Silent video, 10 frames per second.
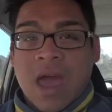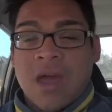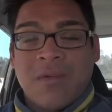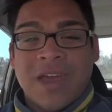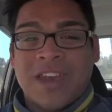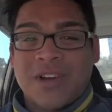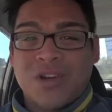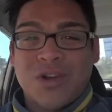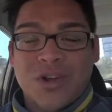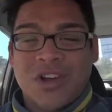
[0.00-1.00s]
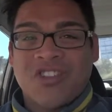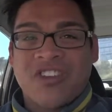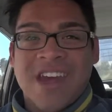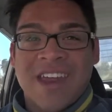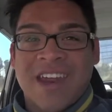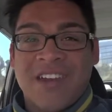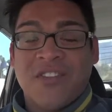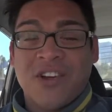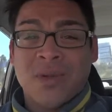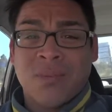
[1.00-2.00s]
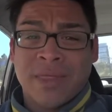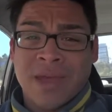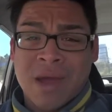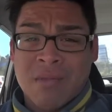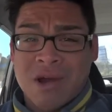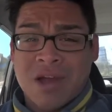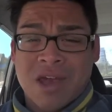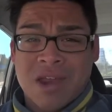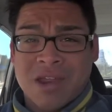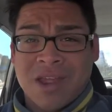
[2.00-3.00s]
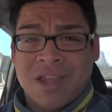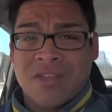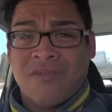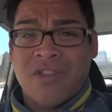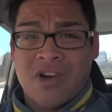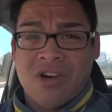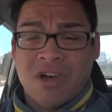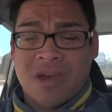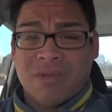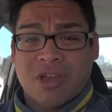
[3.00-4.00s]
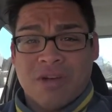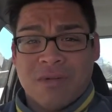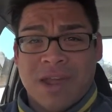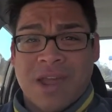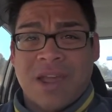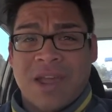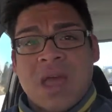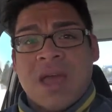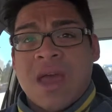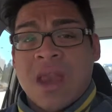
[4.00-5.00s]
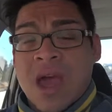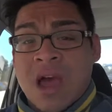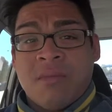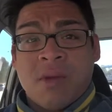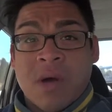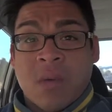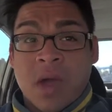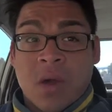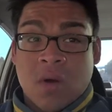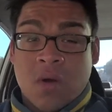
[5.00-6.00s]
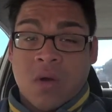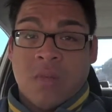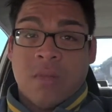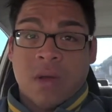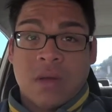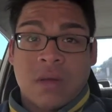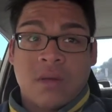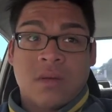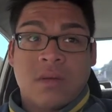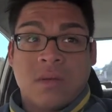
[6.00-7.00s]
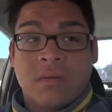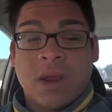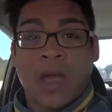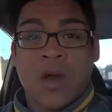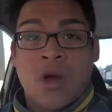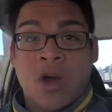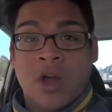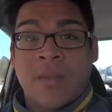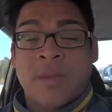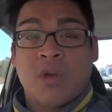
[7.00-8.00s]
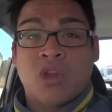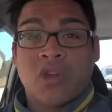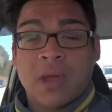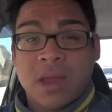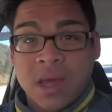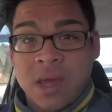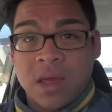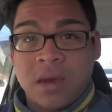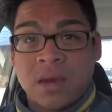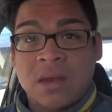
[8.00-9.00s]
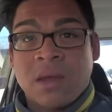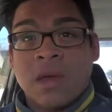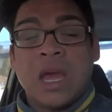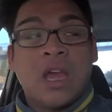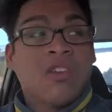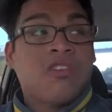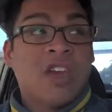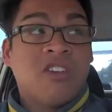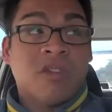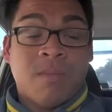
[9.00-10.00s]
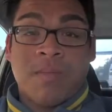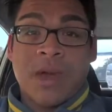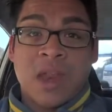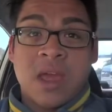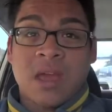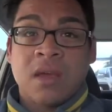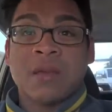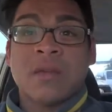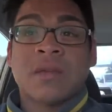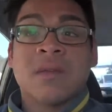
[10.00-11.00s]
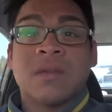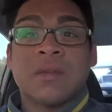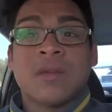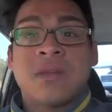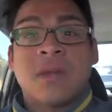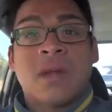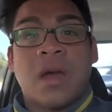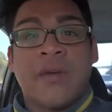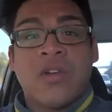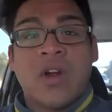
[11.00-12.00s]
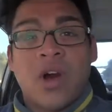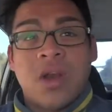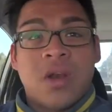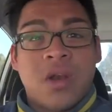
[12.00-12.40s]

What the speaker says: and we had a good old chat and I forgot to bring the camera and I didn't get to vlog, I'm sorry. And now I'm on my way home. When I get home, I'm going to clean, change the beddings. I've got